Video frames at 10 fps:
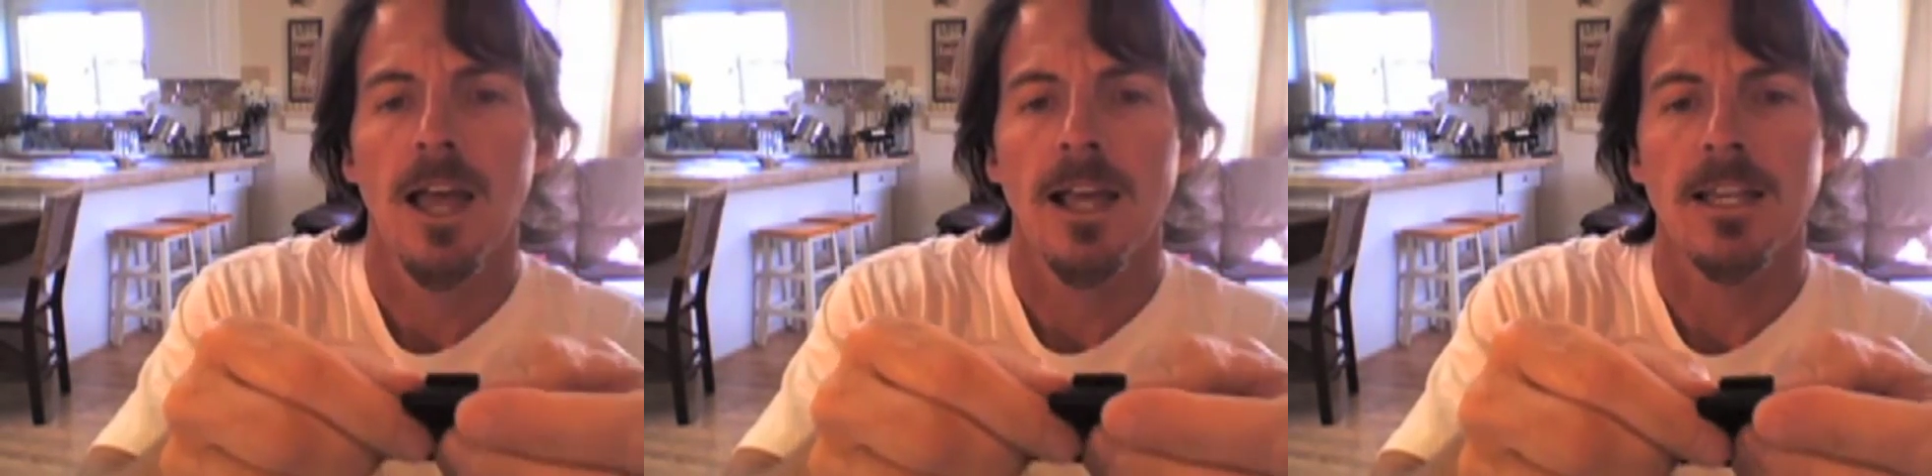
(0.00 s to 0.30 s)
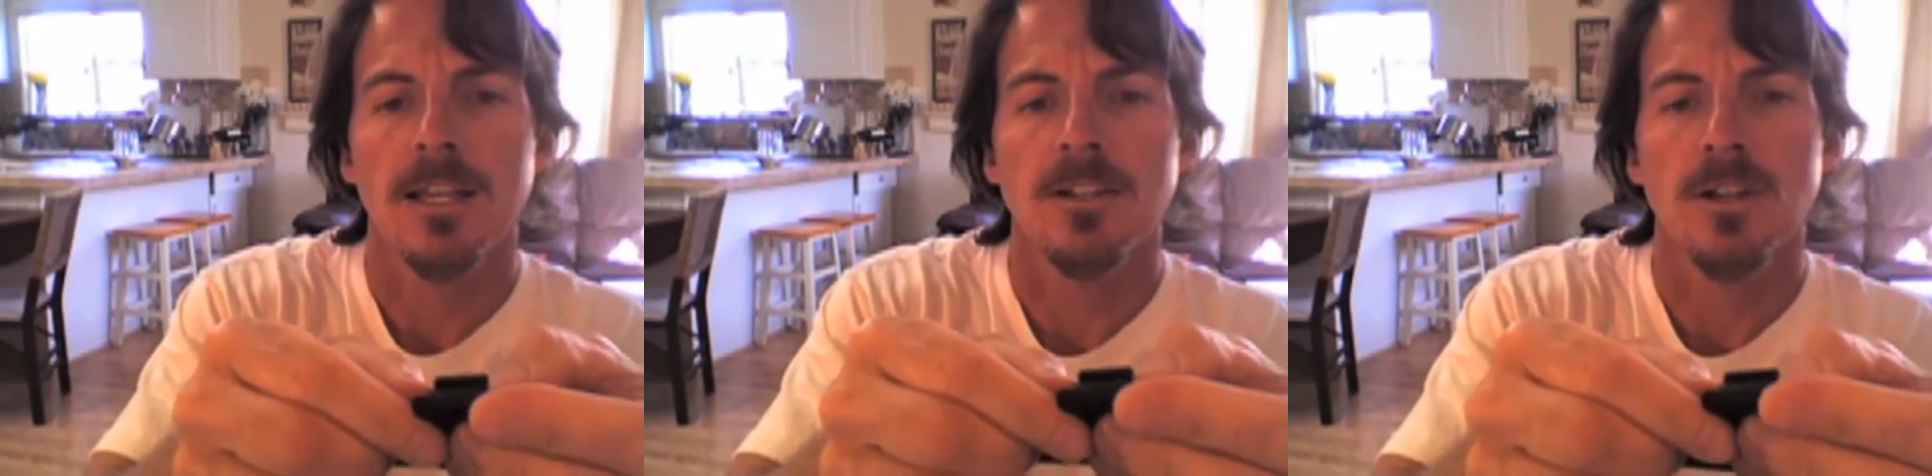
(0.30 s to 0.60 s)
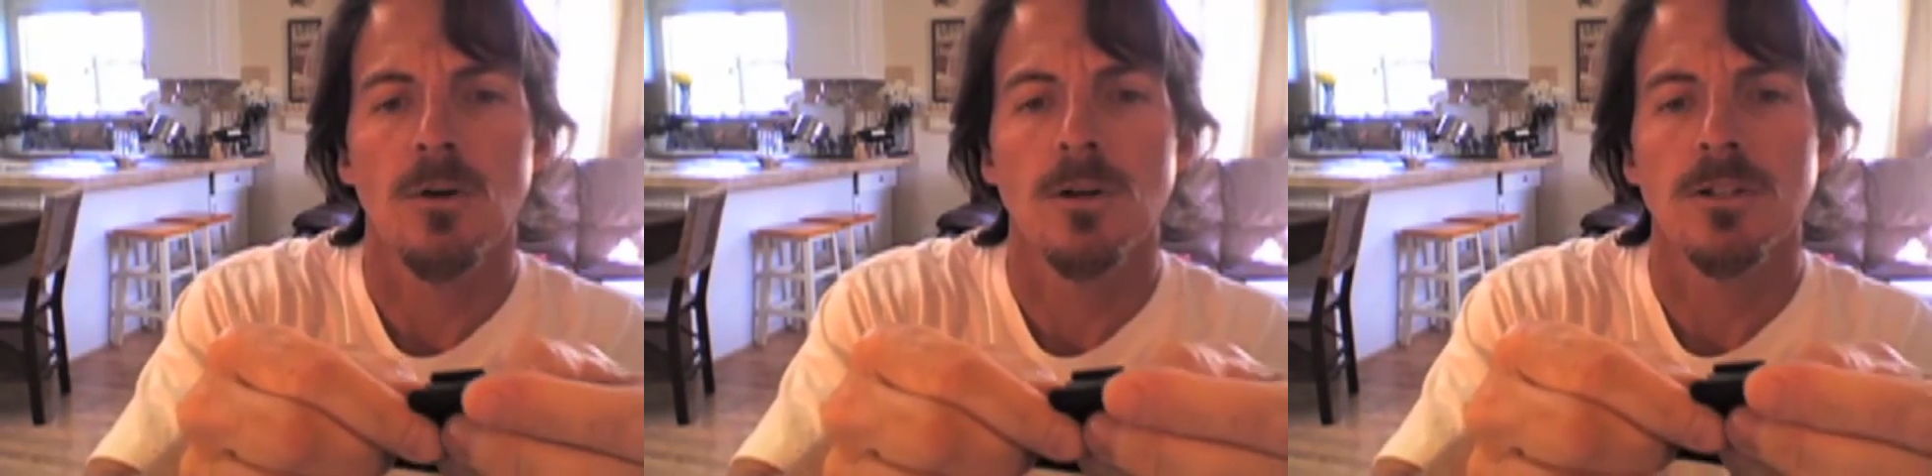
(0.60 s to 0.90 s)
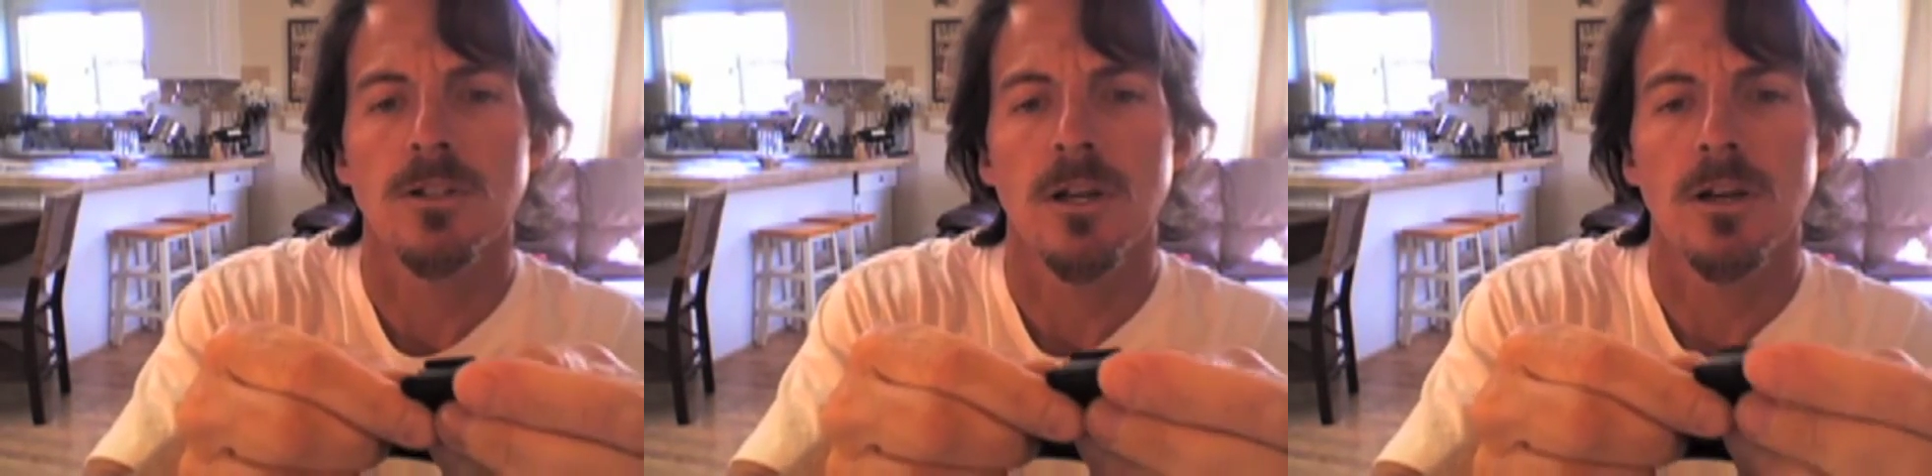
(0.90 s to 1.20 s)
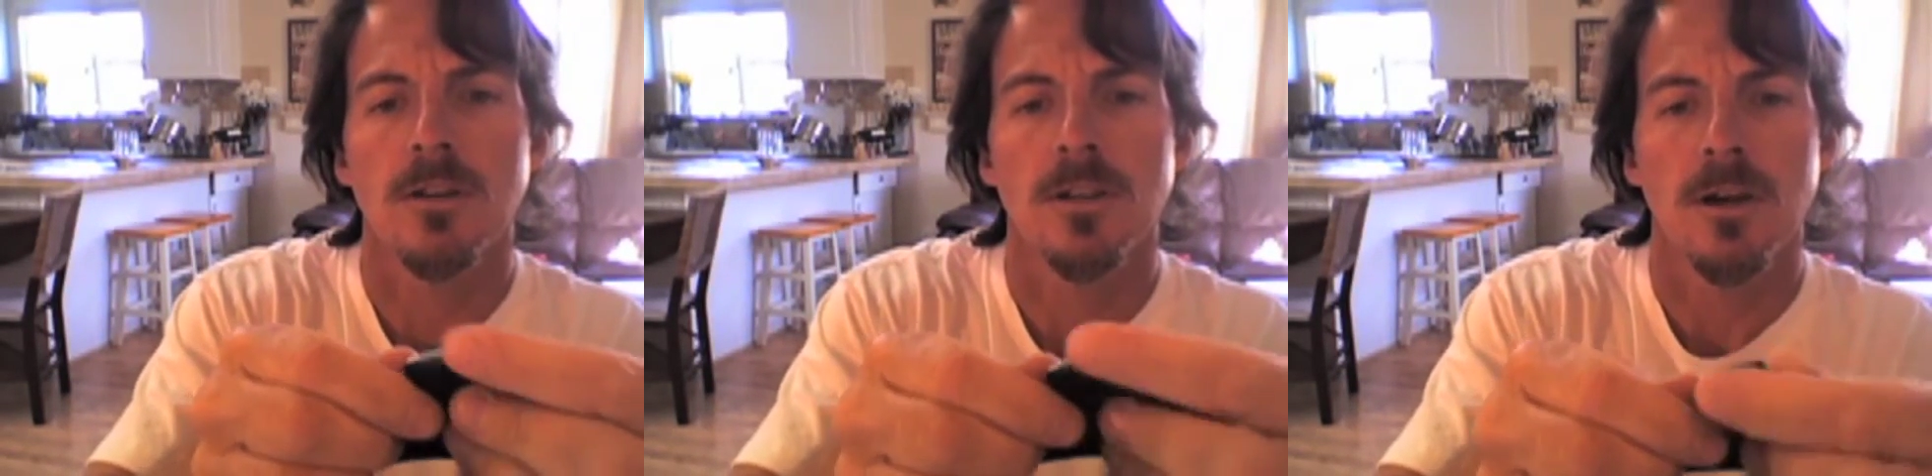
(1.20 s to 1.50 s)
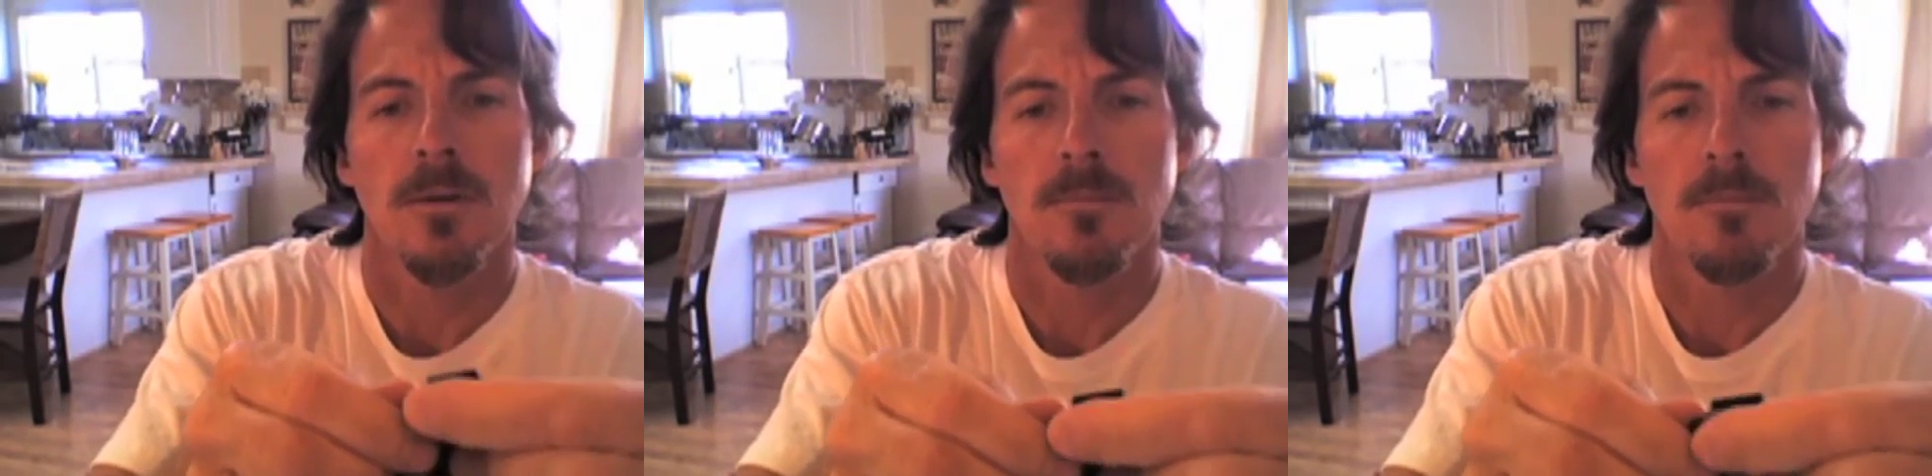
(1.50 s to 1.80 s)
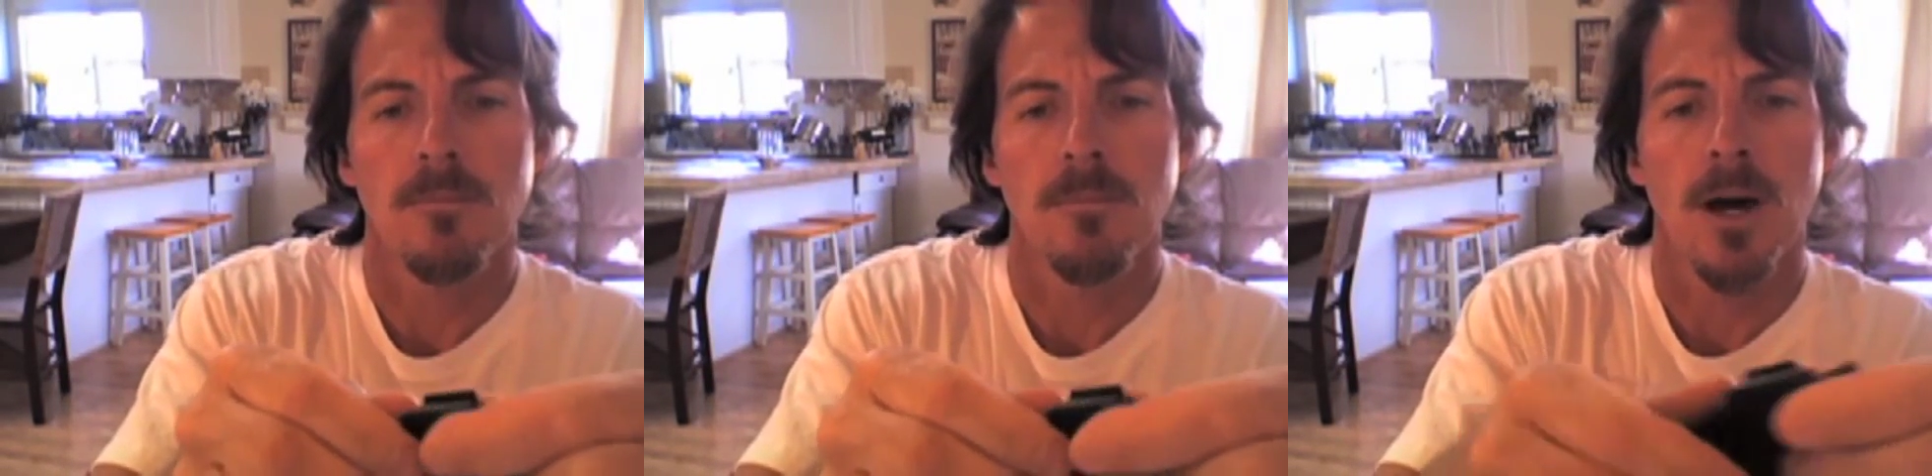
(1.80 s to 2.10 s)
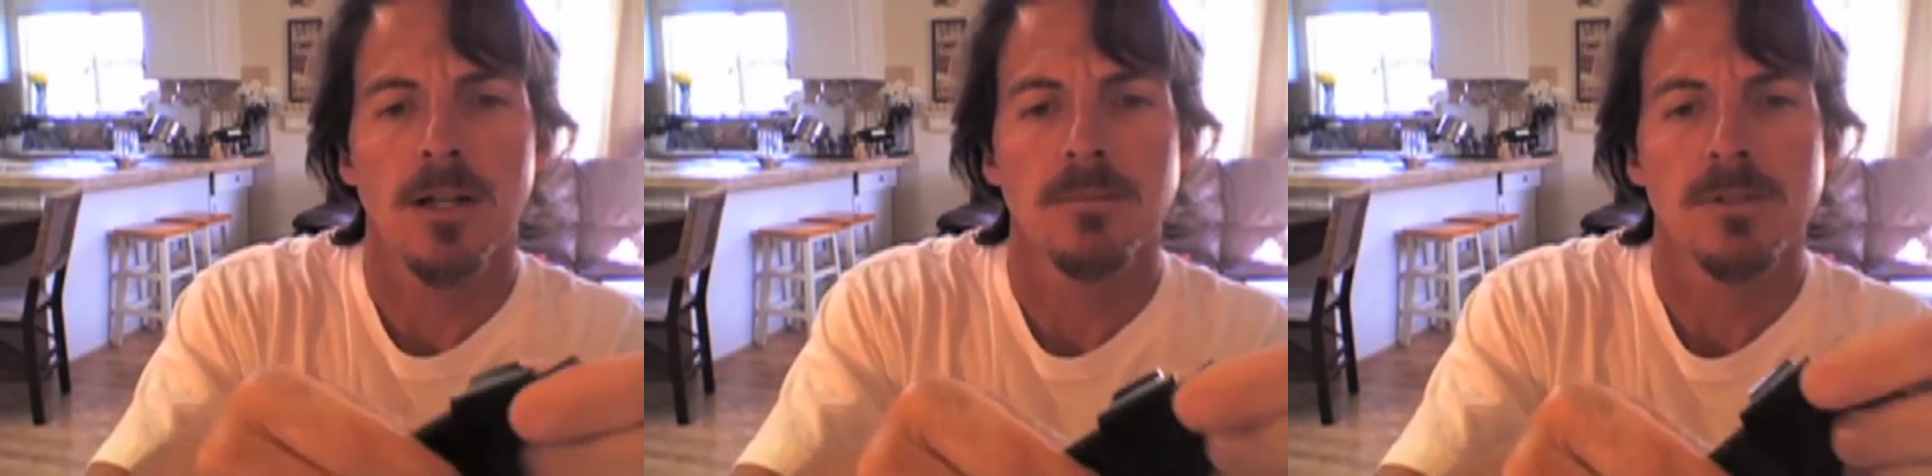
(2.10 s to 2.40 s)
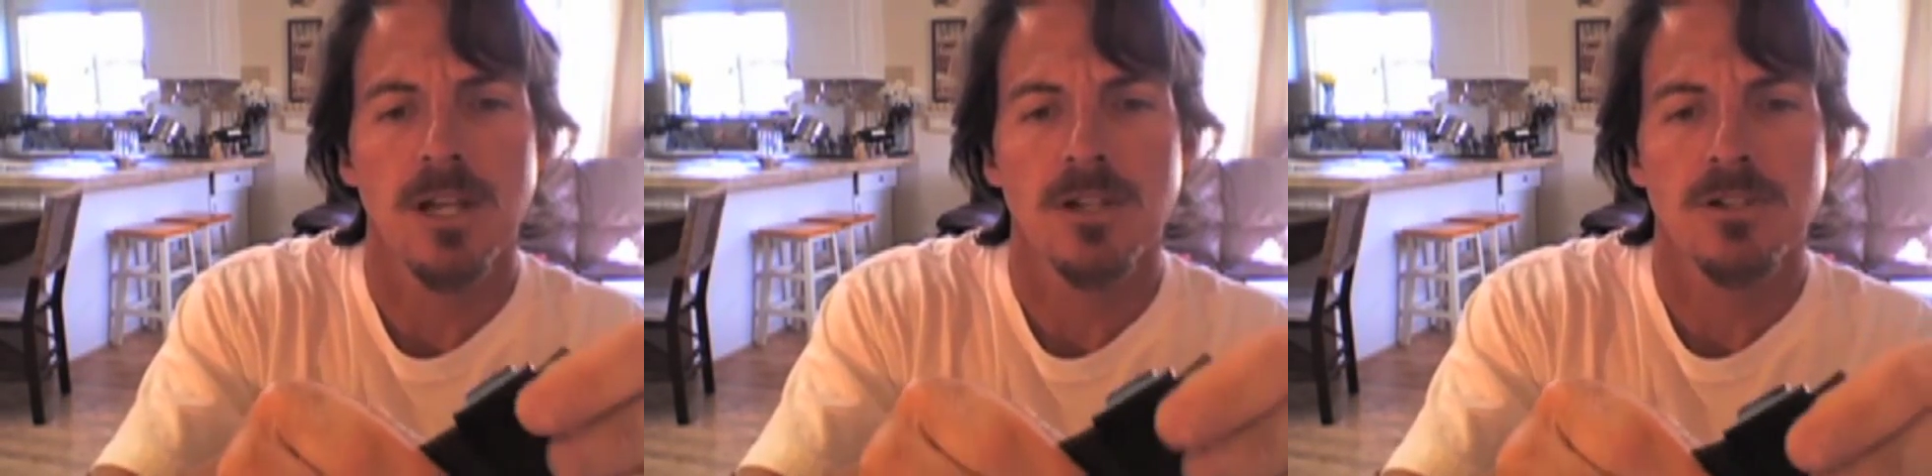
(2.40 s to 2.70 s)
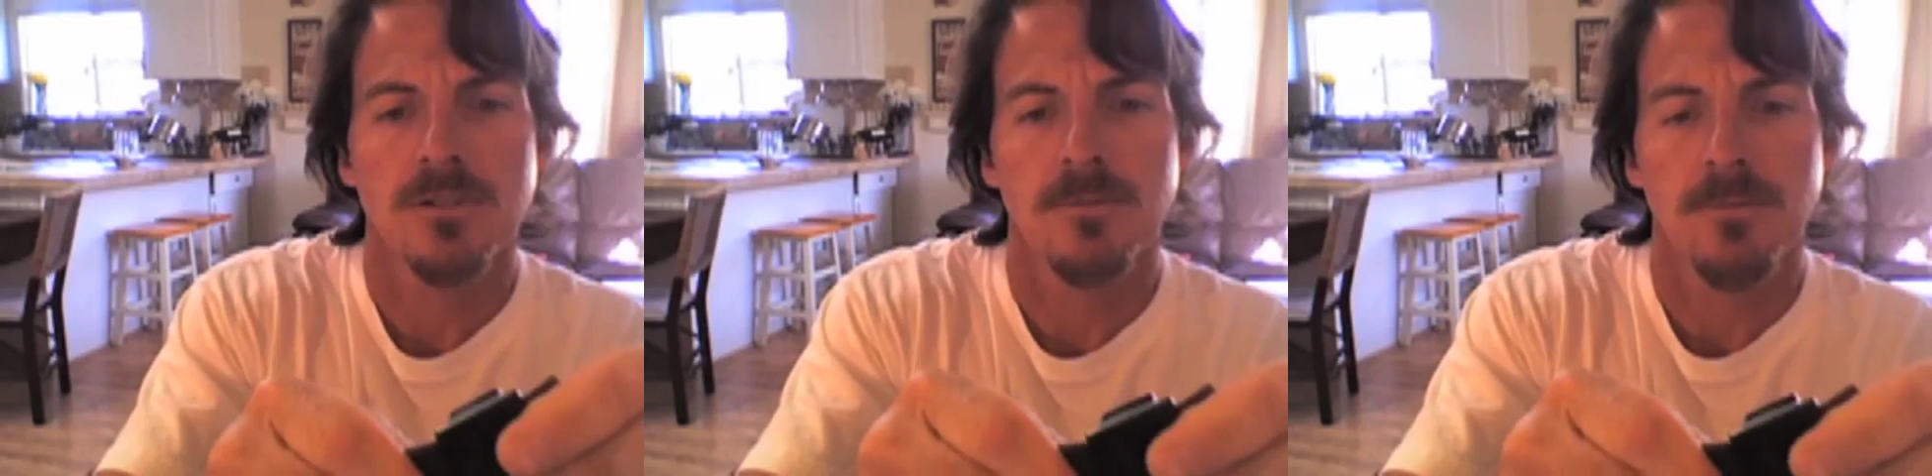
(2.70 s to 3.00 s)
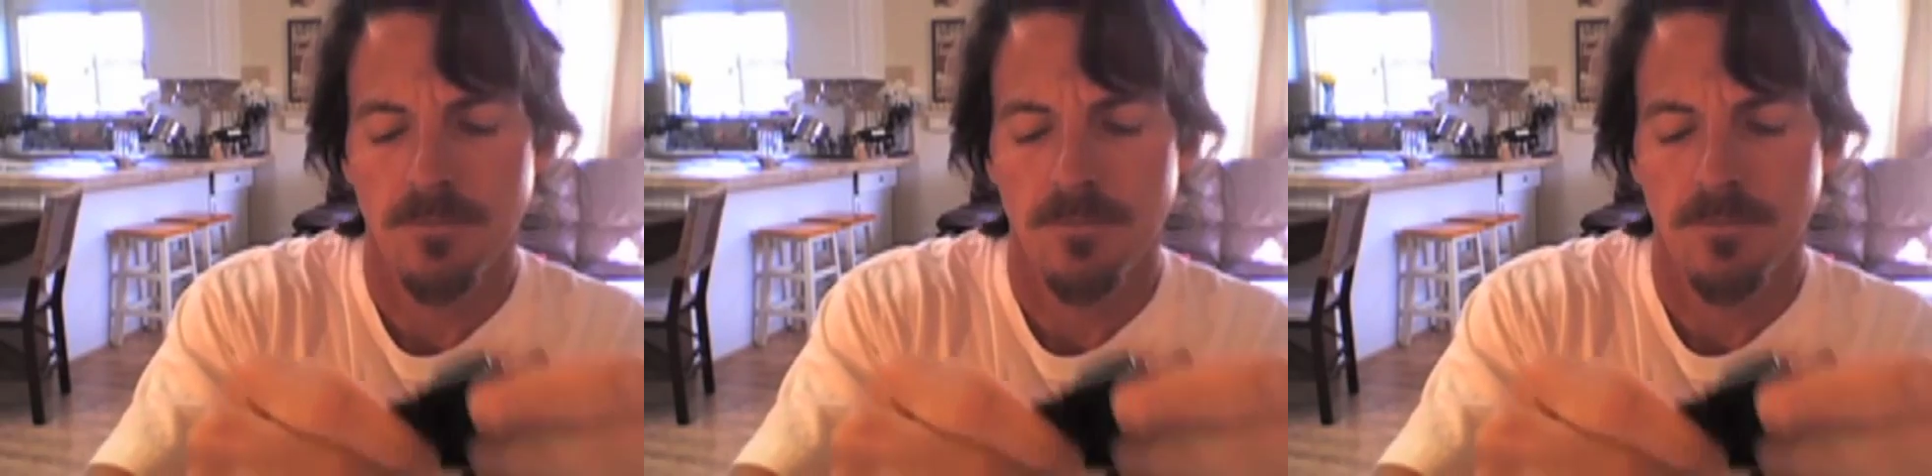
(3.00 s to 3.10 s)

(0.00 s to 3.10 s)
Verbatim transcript: and get it to go into the, the bottom section.